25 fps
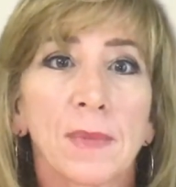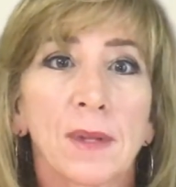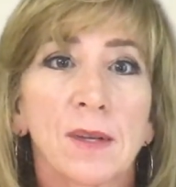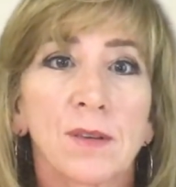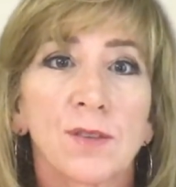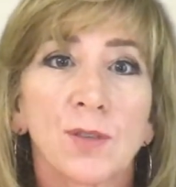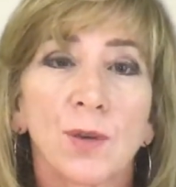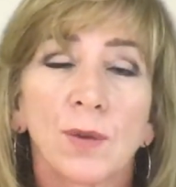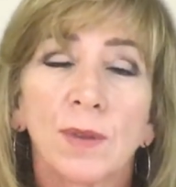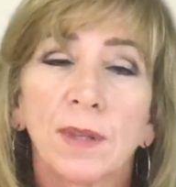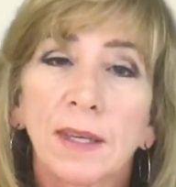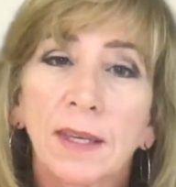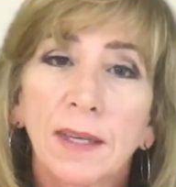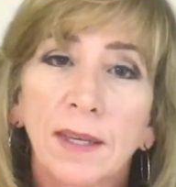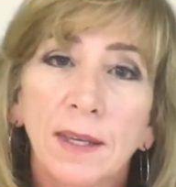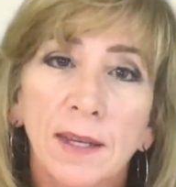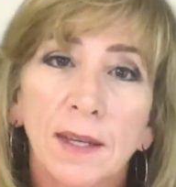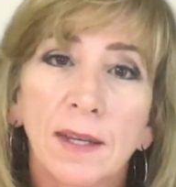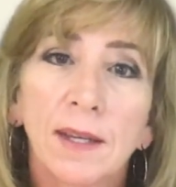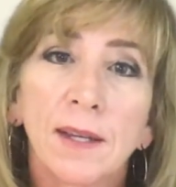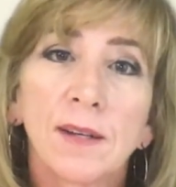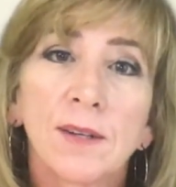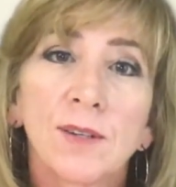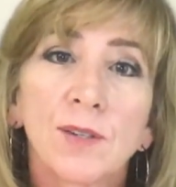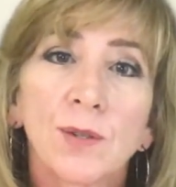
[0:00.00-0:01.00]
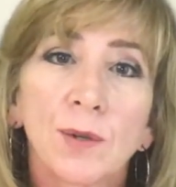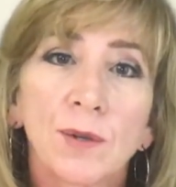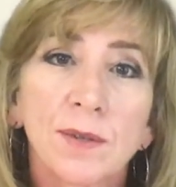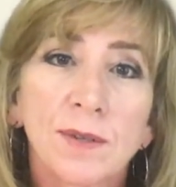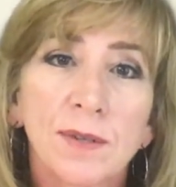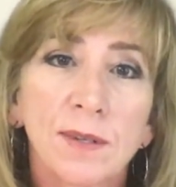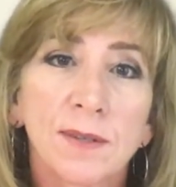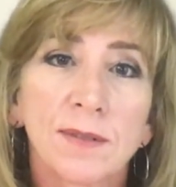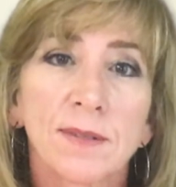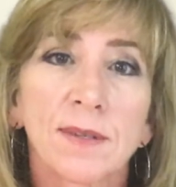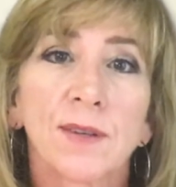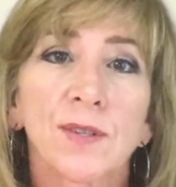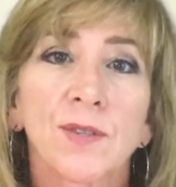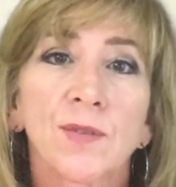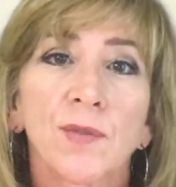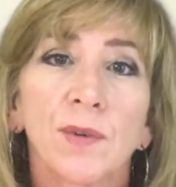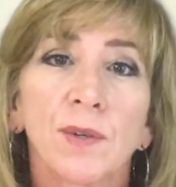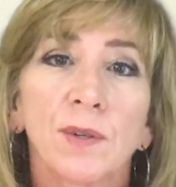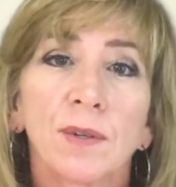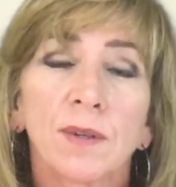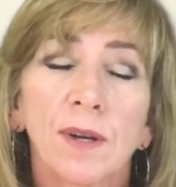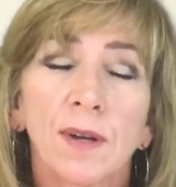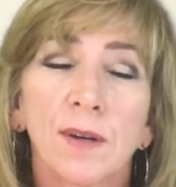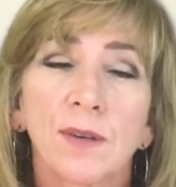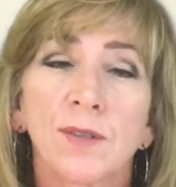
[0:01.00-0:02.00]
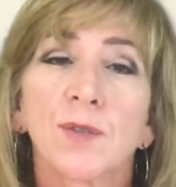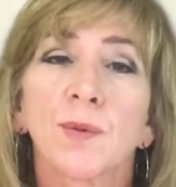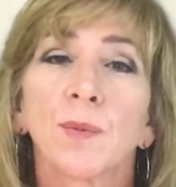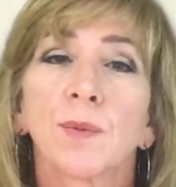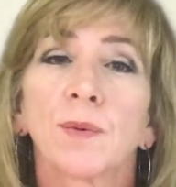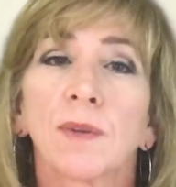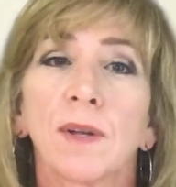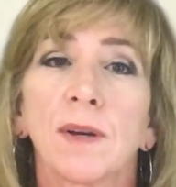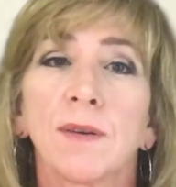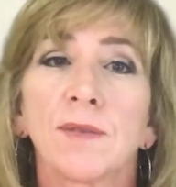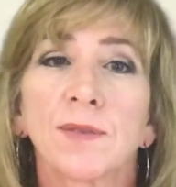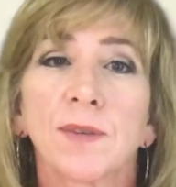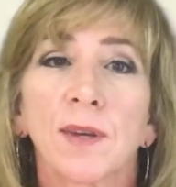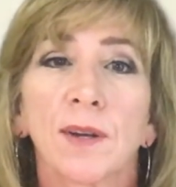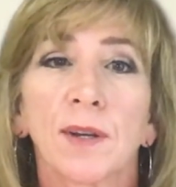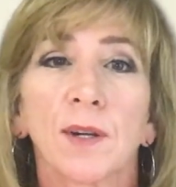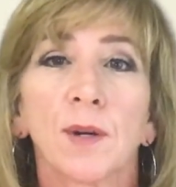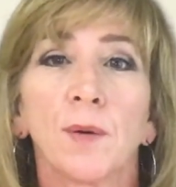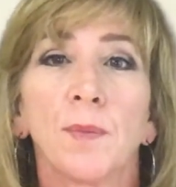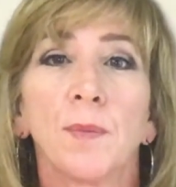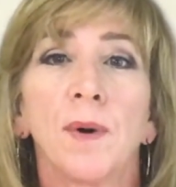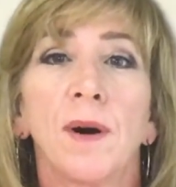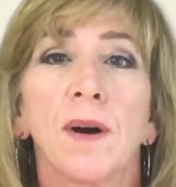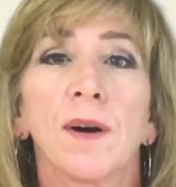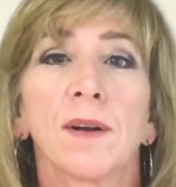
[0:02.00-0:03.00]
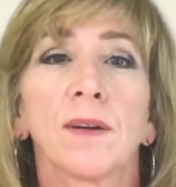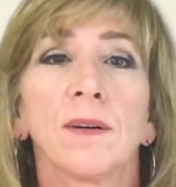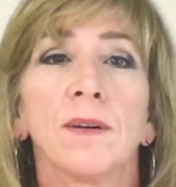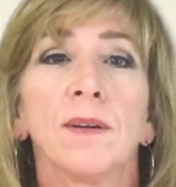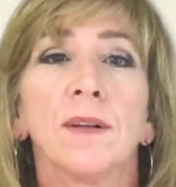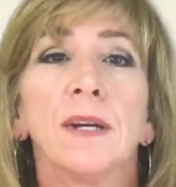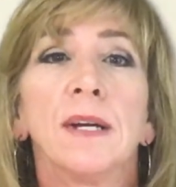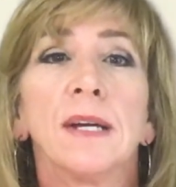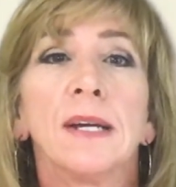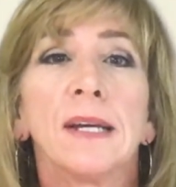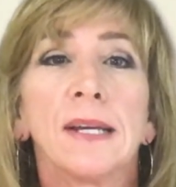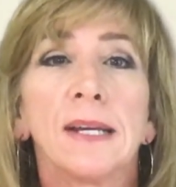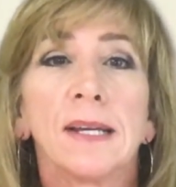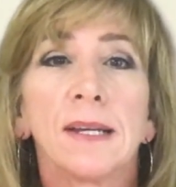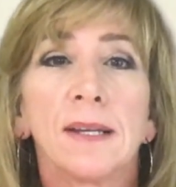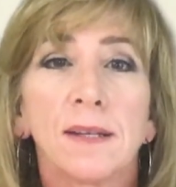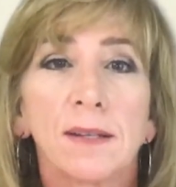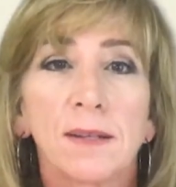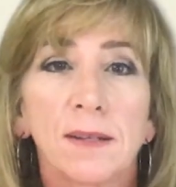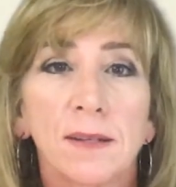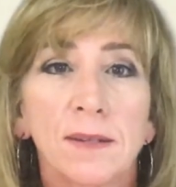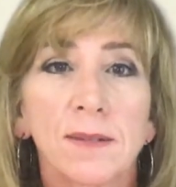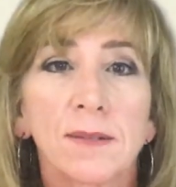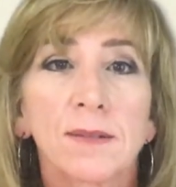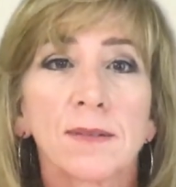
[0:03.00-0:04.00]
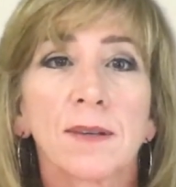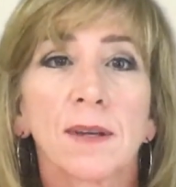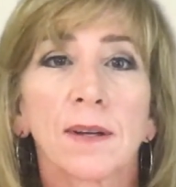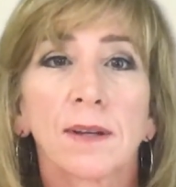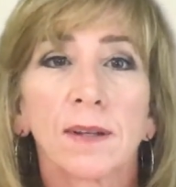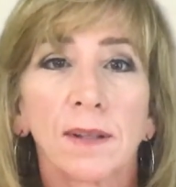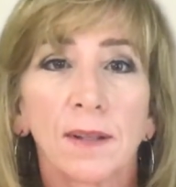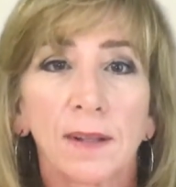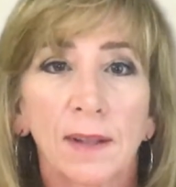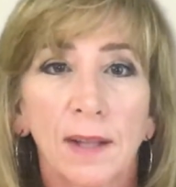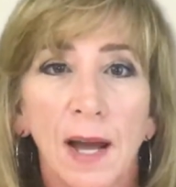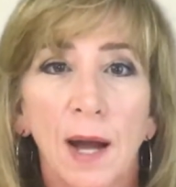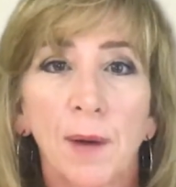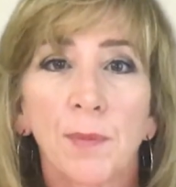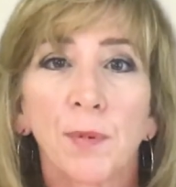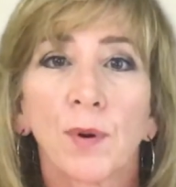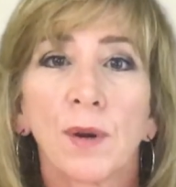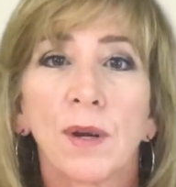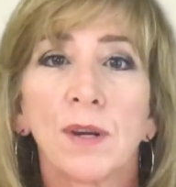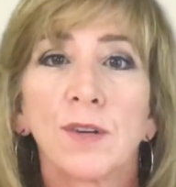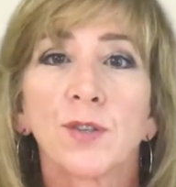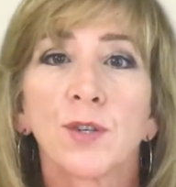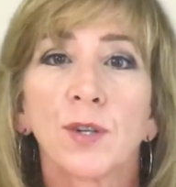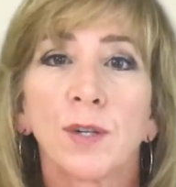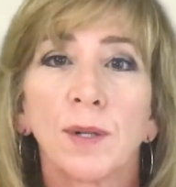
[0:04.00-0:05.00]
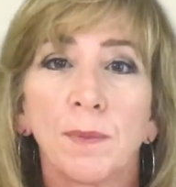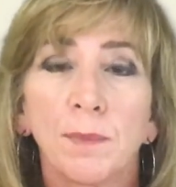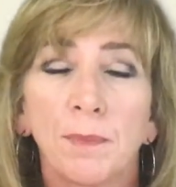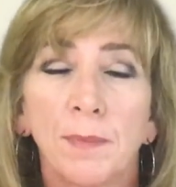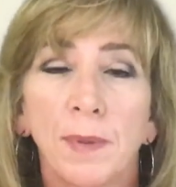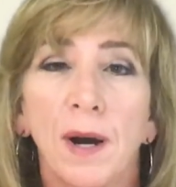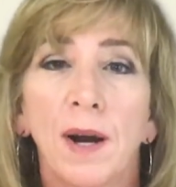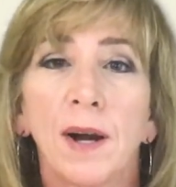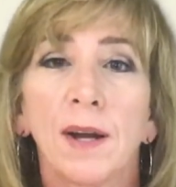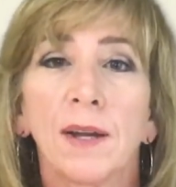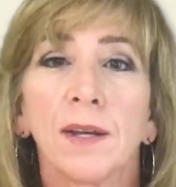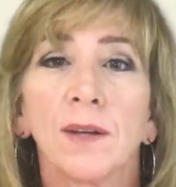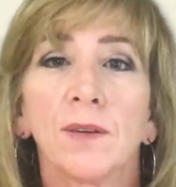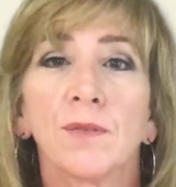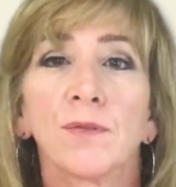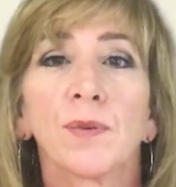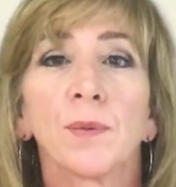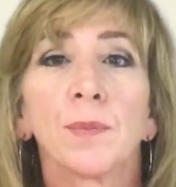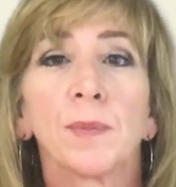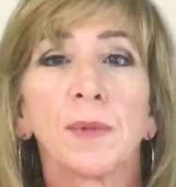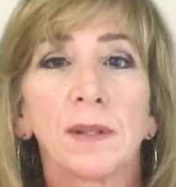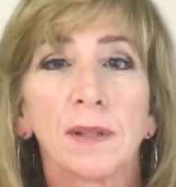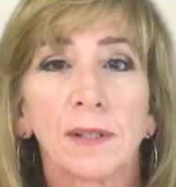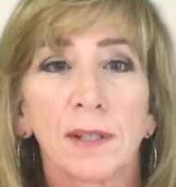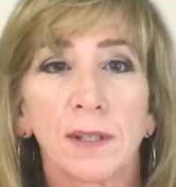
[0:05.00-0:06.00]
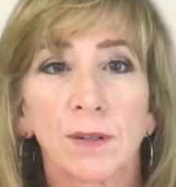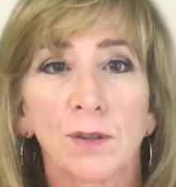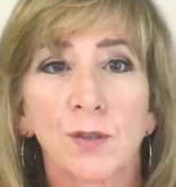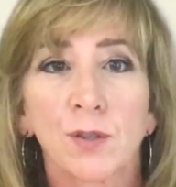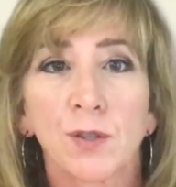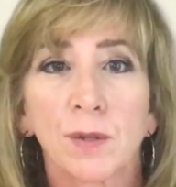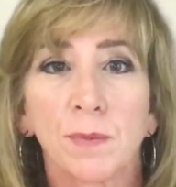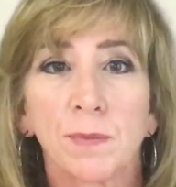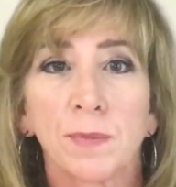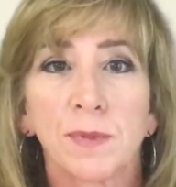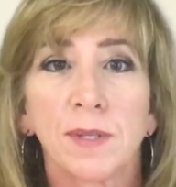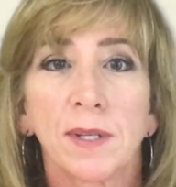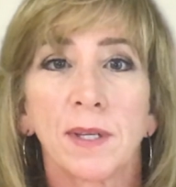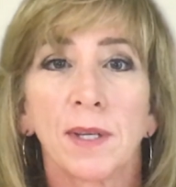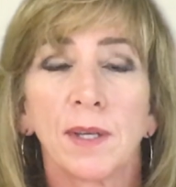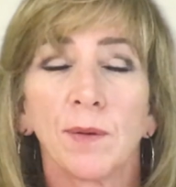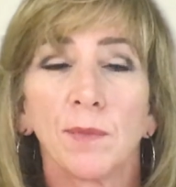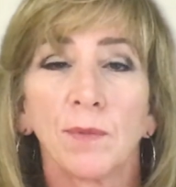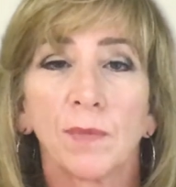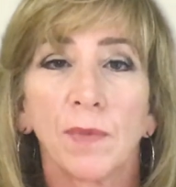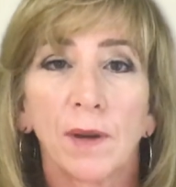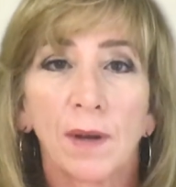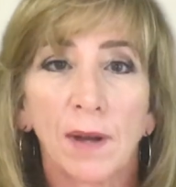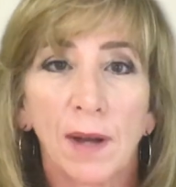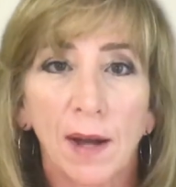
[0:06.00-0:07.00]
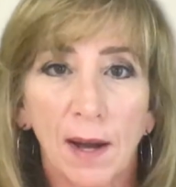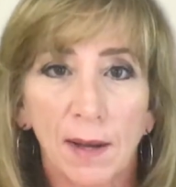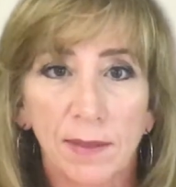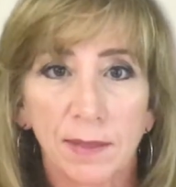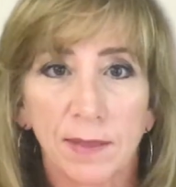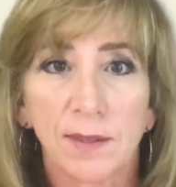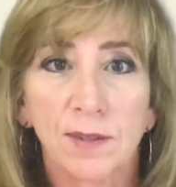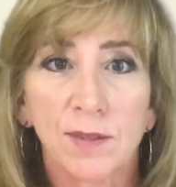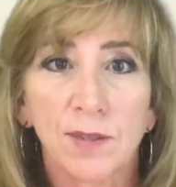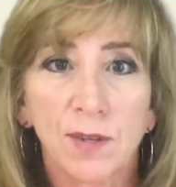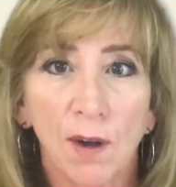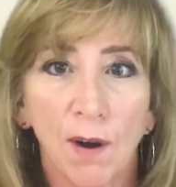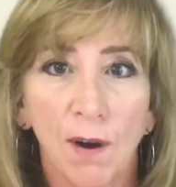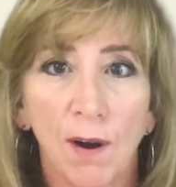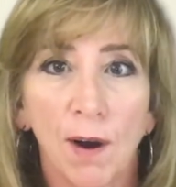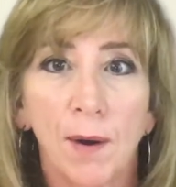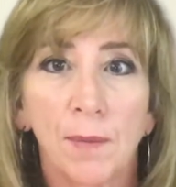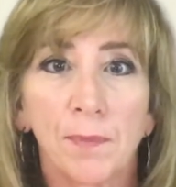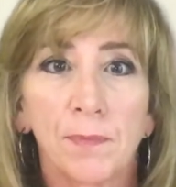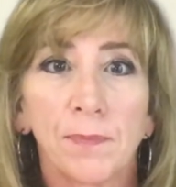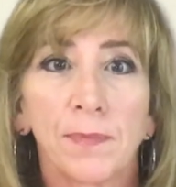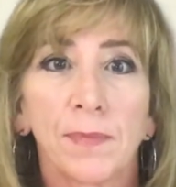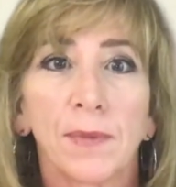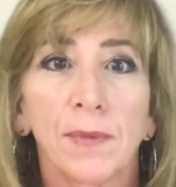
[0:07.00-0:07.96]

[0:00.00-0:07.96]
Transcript: So the key to a successful customer lifecycle model is collaboration and buy-in from the leadership team at the top.